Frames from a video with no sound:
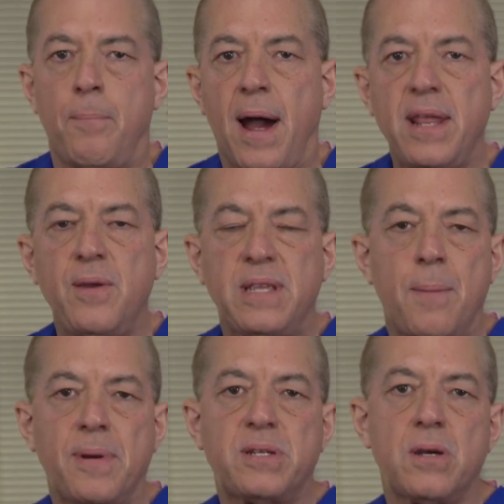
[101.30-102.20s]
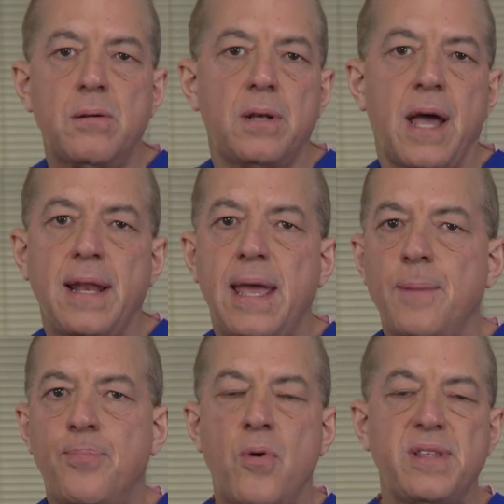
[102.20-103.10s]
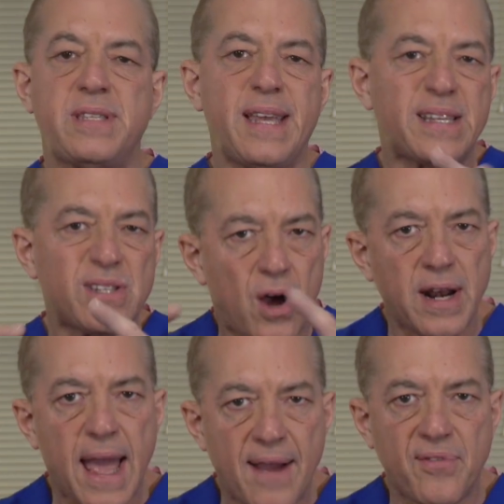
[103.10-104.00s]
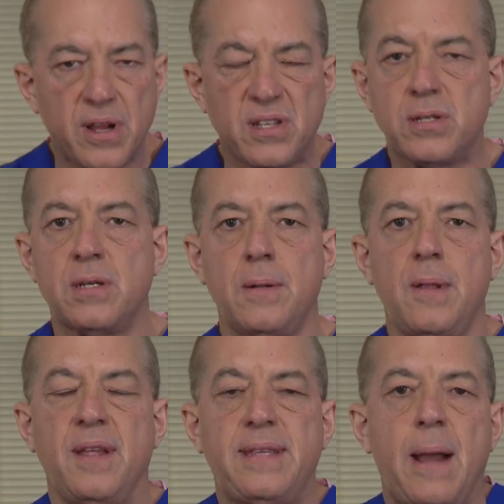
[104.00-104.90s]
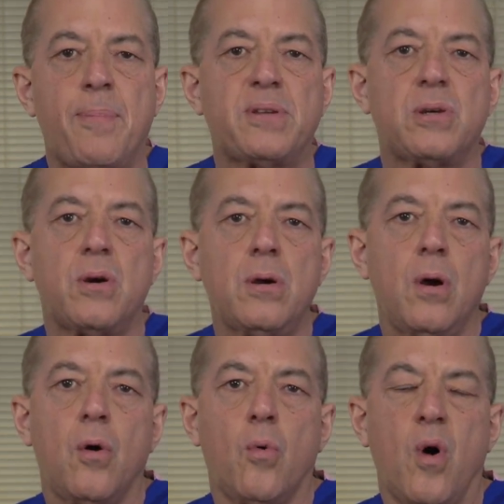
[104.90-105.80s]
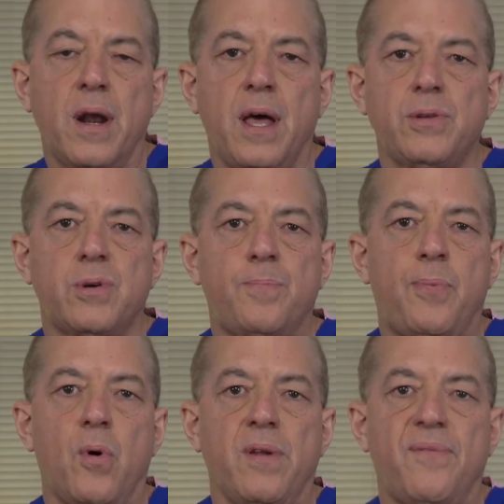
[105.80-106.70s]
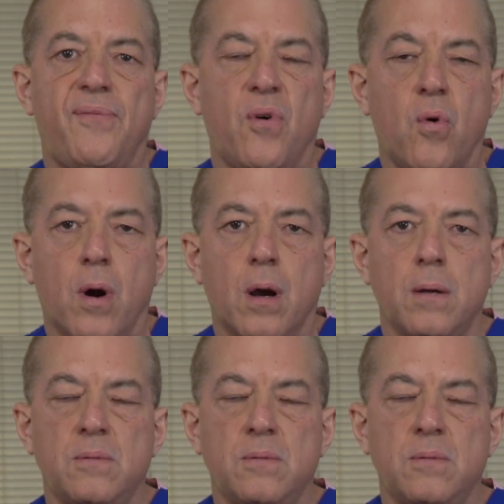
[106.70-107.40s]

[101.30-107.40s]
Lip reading: body temperature 98.6 on average, temperature 100.4.